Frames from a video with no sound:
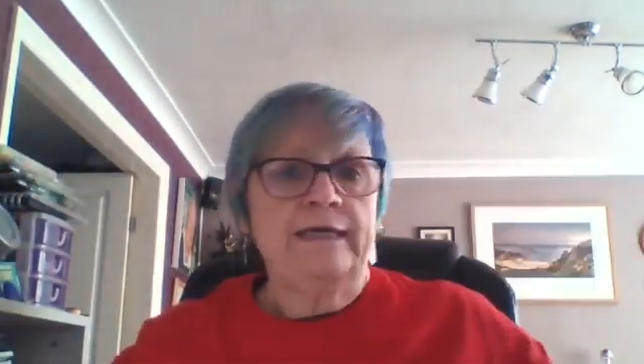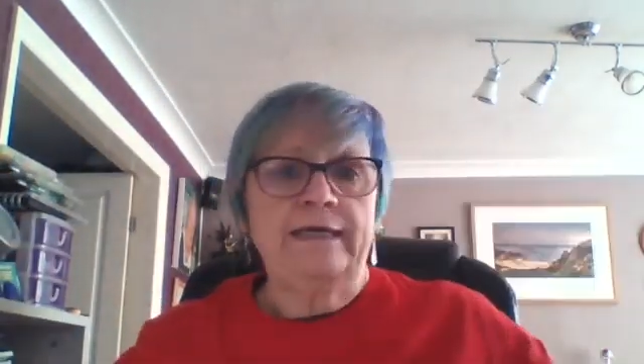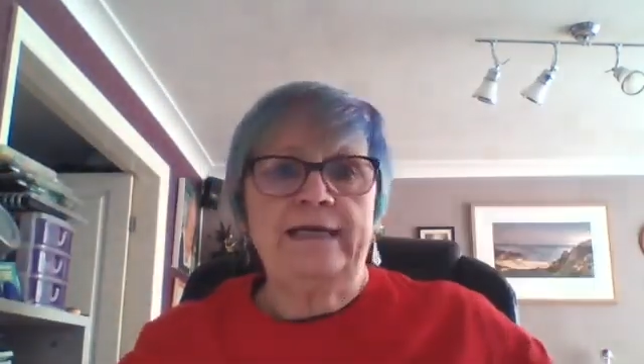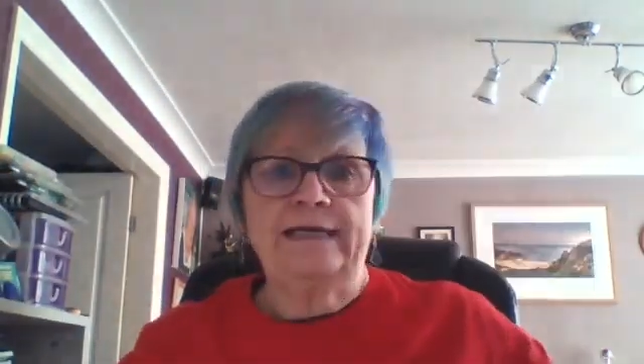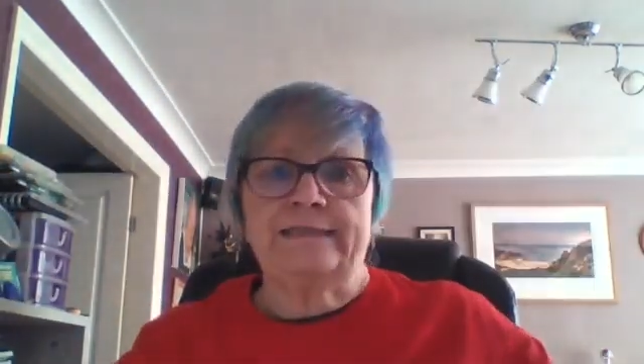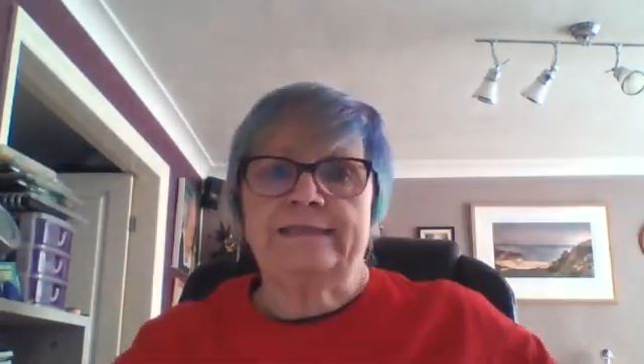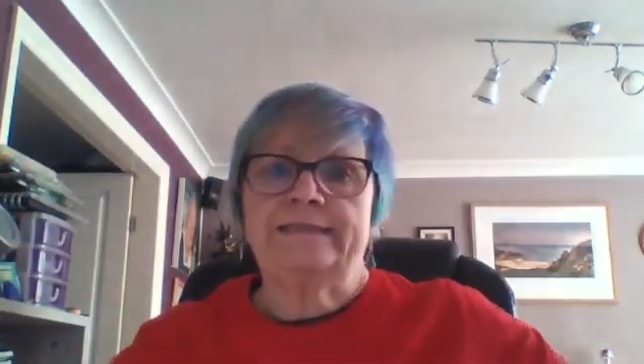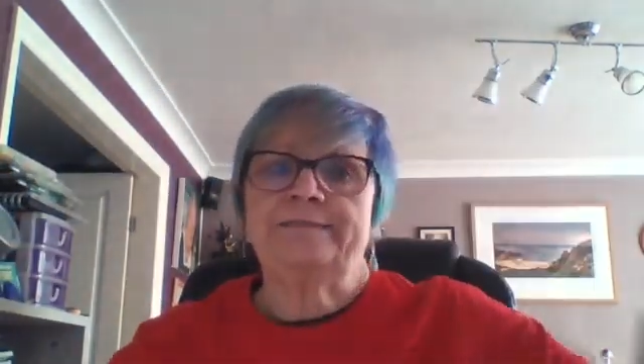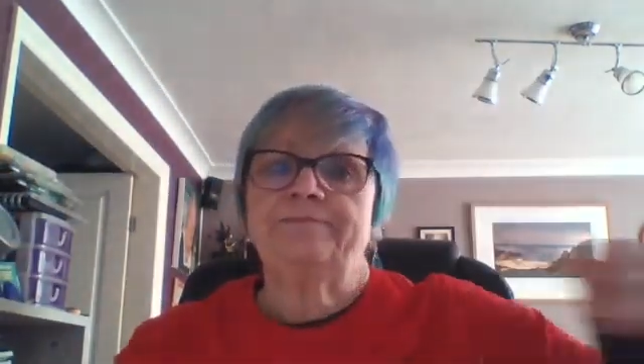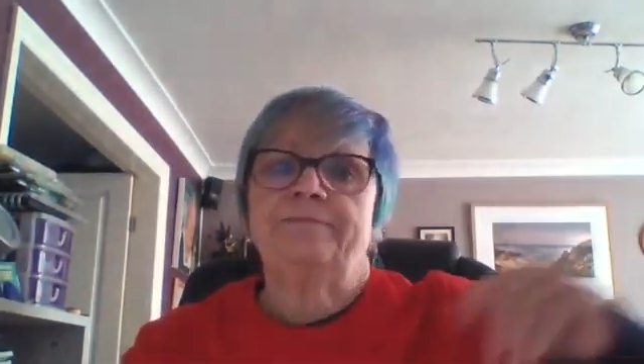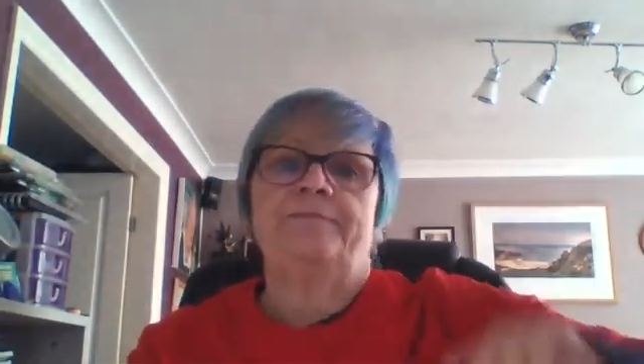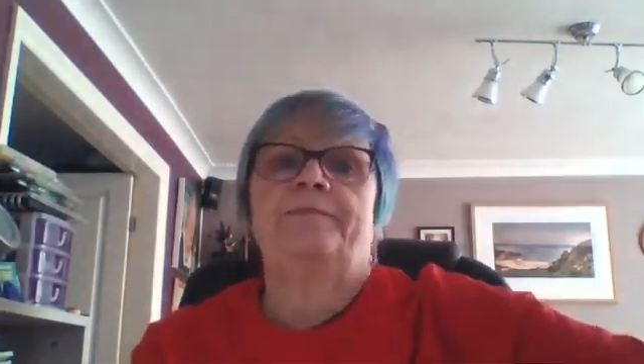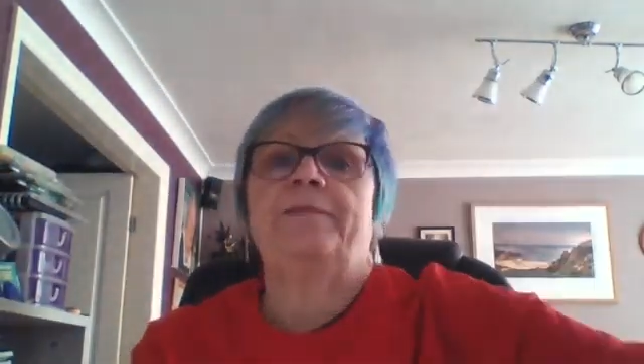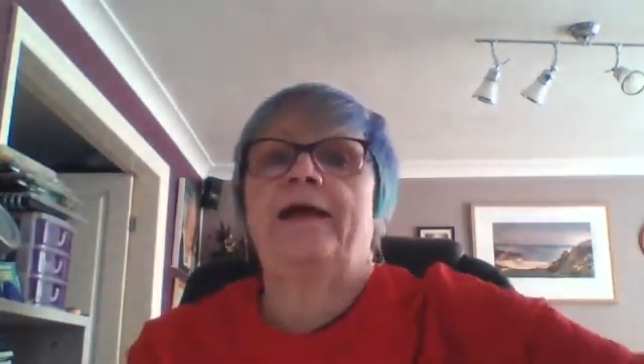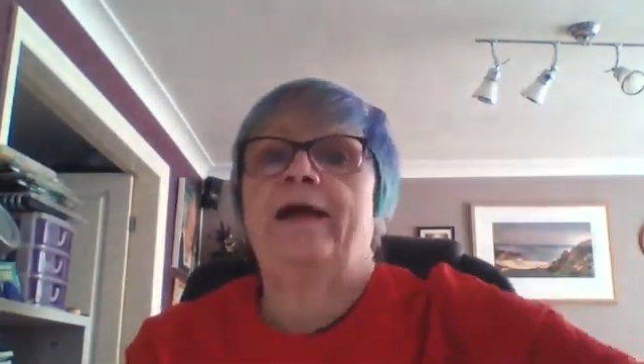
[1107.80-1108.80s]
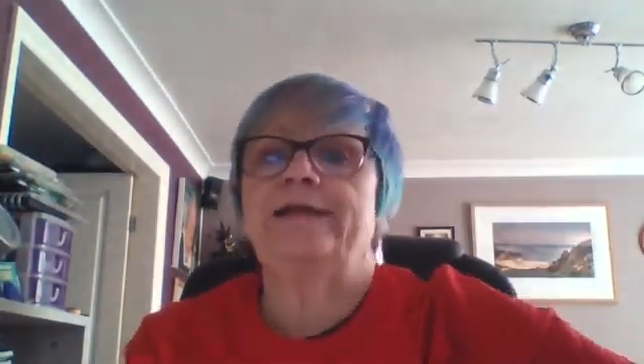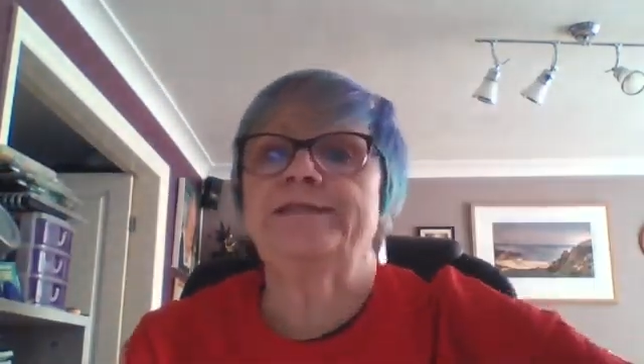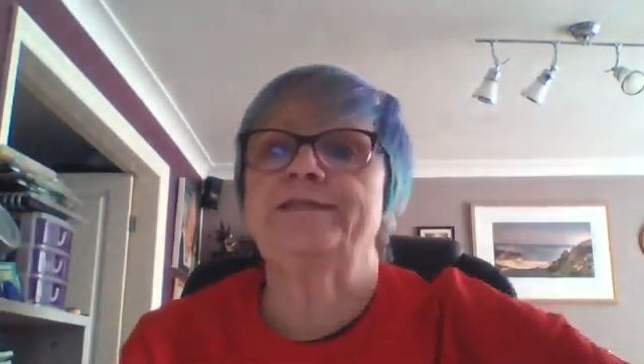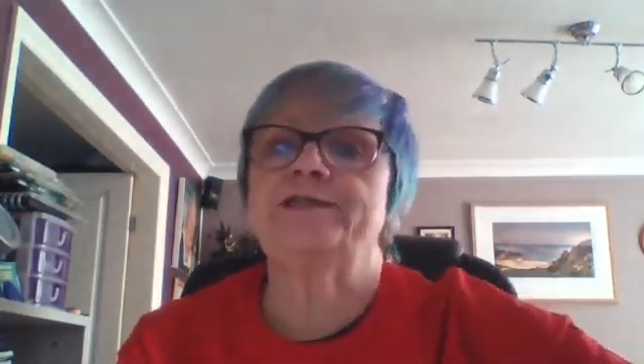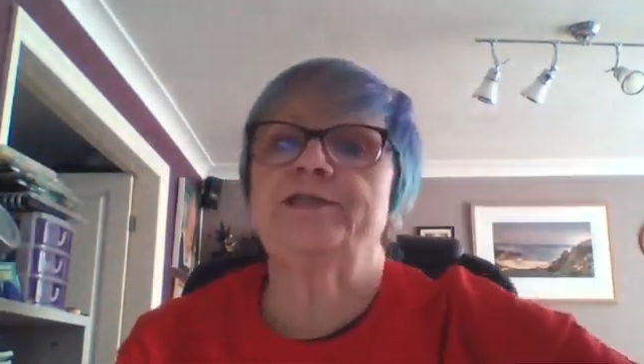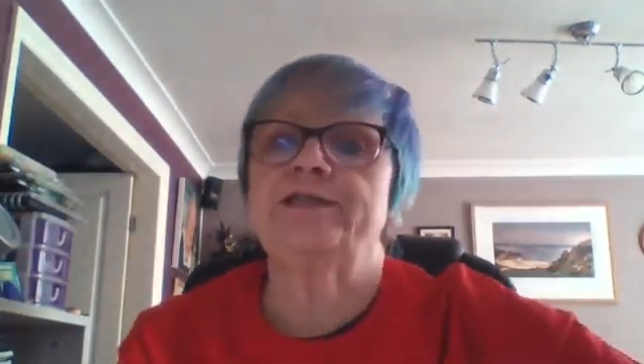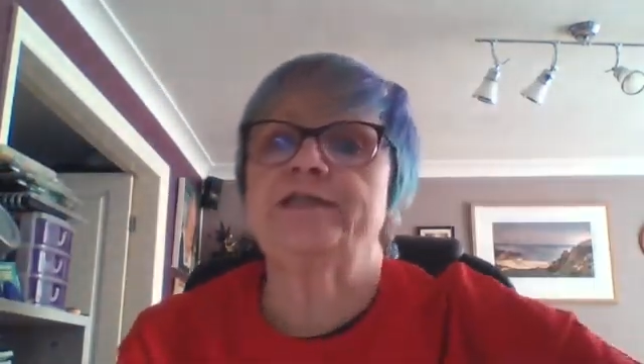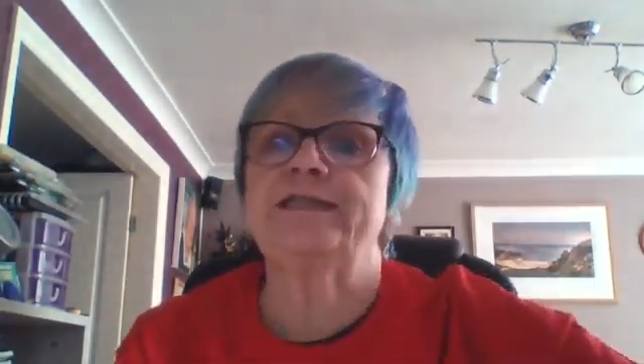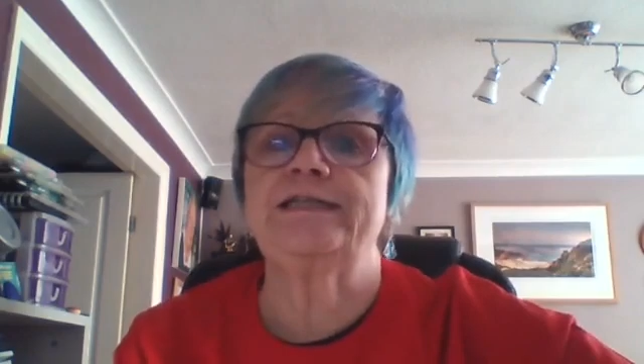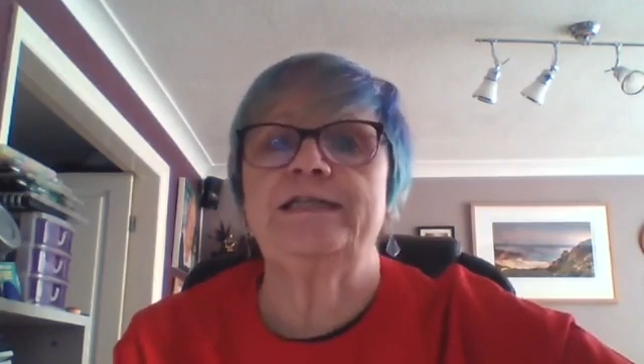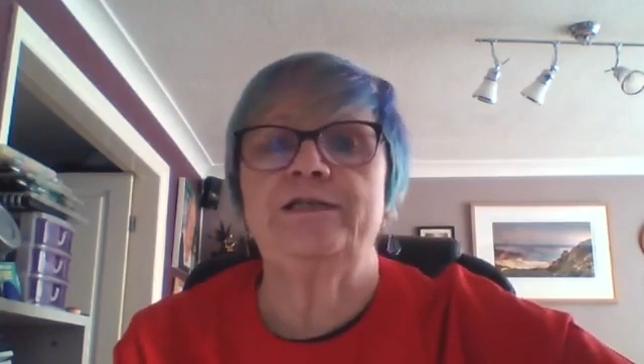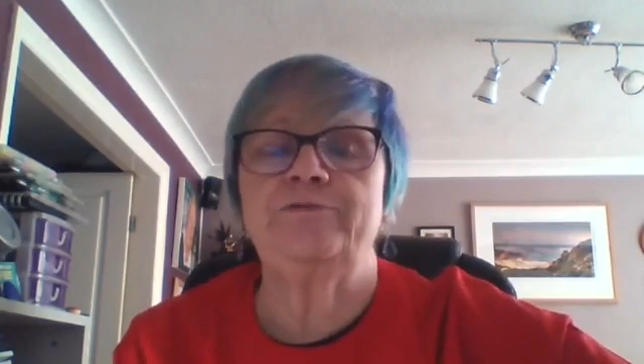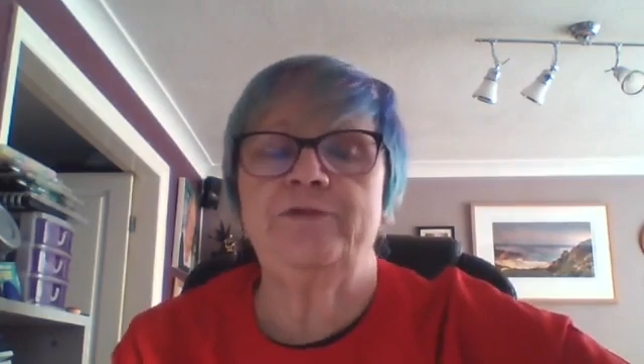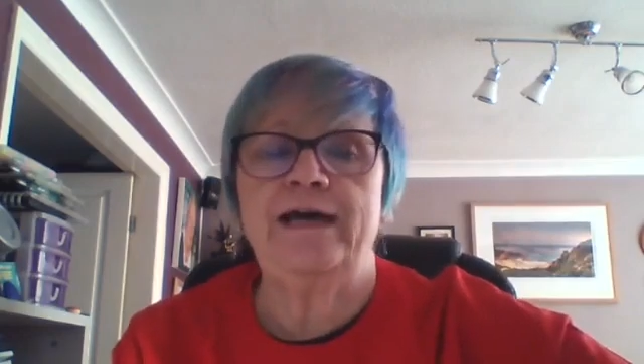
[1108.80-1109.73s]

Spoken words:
yes, I shall see you